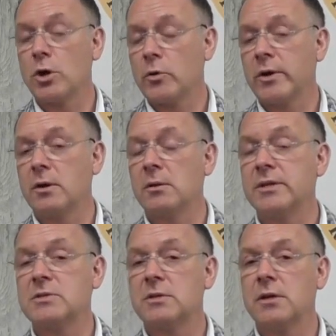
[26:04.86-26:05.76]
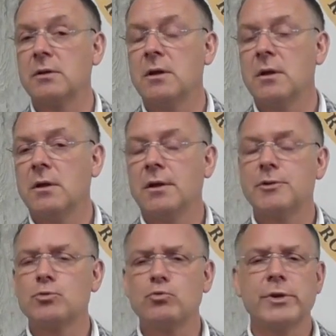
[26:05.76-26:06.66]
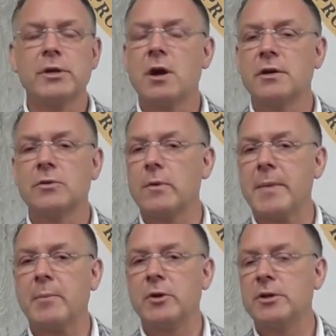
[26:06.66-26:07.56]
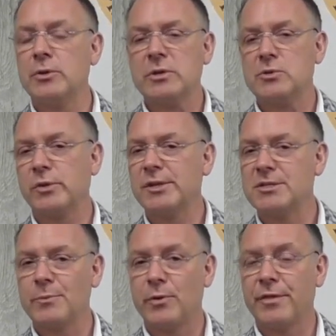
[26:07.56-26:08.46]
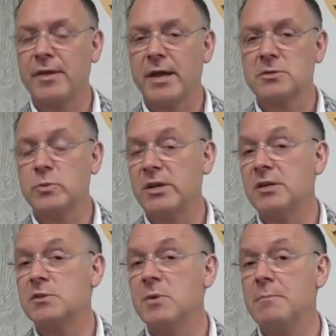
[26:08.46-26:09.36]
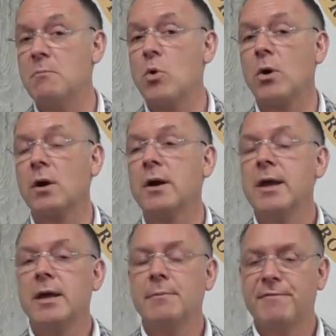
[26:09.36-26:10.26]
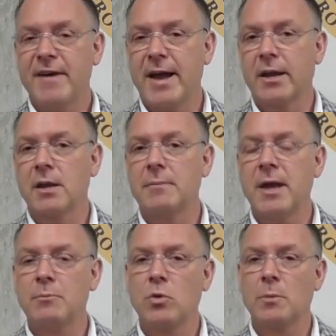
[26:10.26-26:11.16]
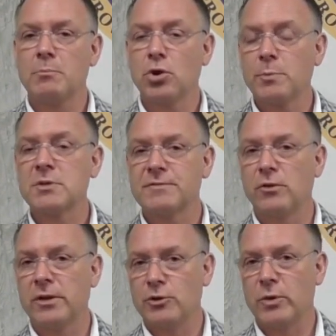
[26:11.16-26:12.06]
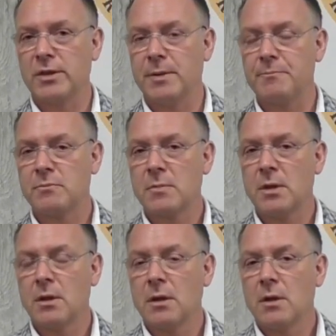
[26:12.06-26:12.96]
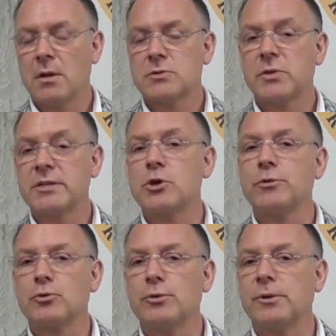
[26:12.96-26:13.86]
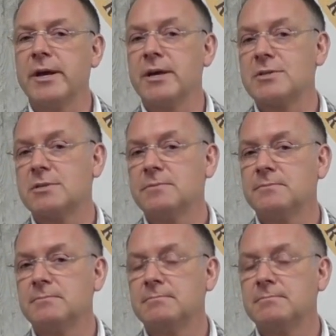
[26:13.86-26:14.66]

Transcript: or a critical incident, it's really hard to remember to do these really simple things. We need to be more emphatic and, and more purposeful in doing them. So let's go through the list.